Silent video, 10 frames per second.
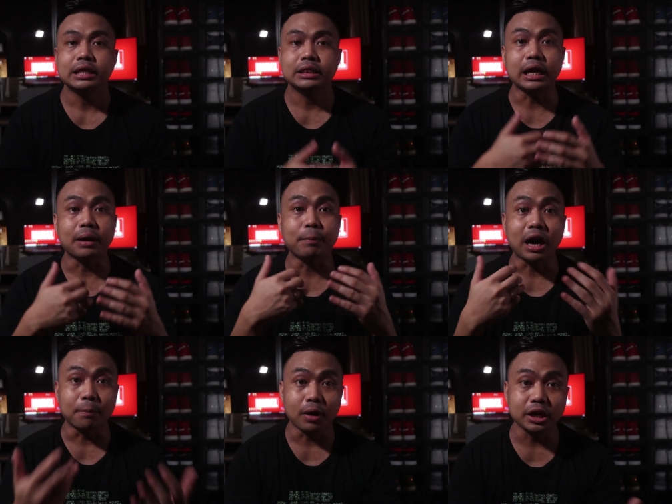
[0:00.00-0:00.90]
ng
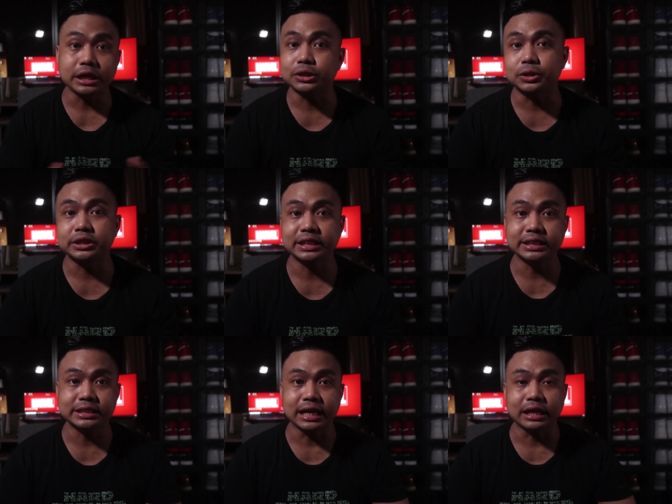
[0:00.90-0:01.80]
mga marketers
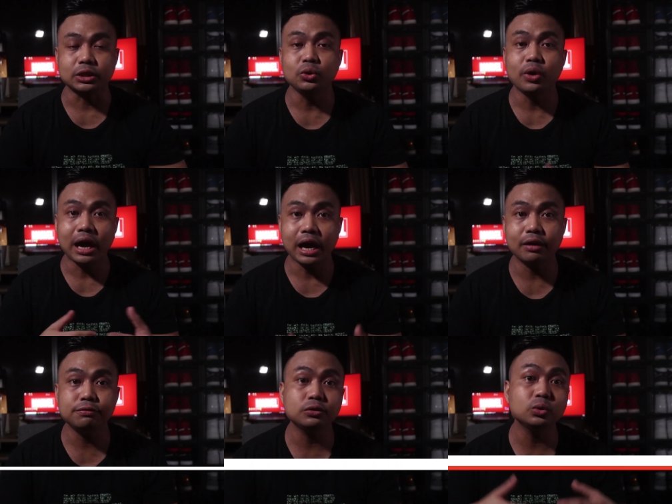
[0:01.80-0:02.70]
is that you
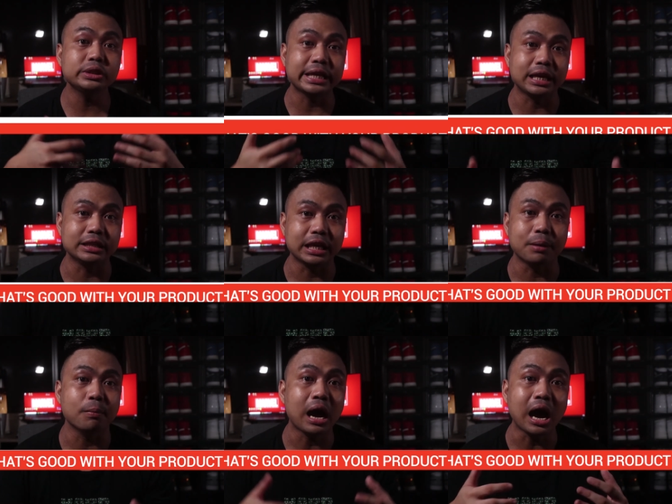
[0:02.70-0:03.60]
have to tell
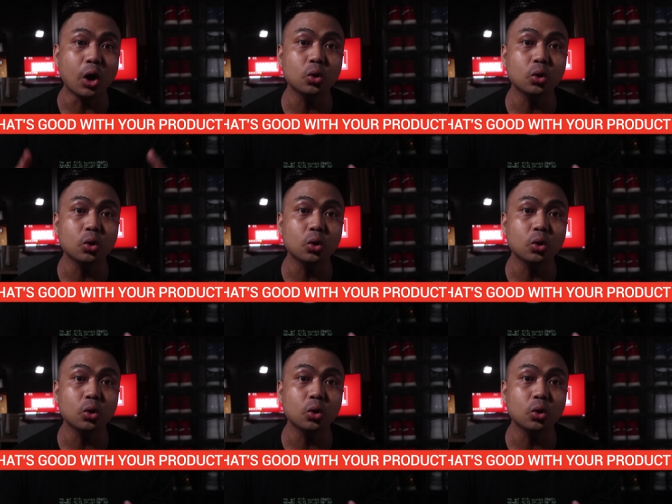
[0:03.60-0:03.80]
them how